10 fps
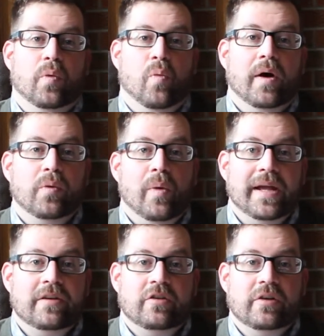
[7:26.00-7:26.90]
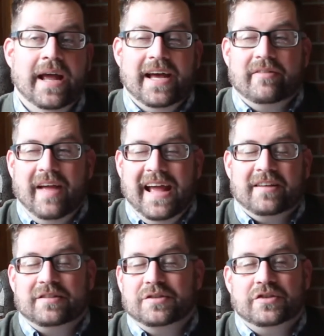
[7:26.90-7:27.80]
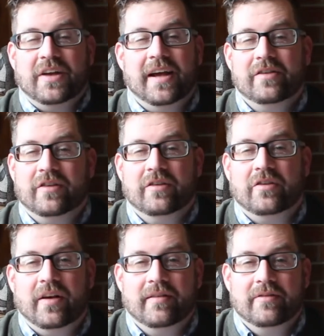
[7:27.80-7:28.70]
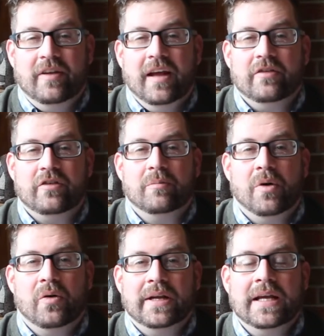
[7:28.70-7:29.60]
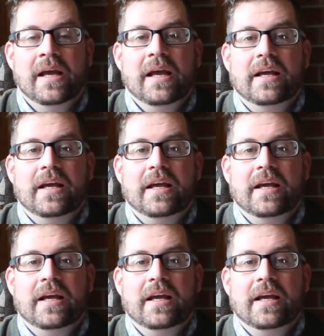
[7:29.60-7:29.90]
One way to have exercises of testimony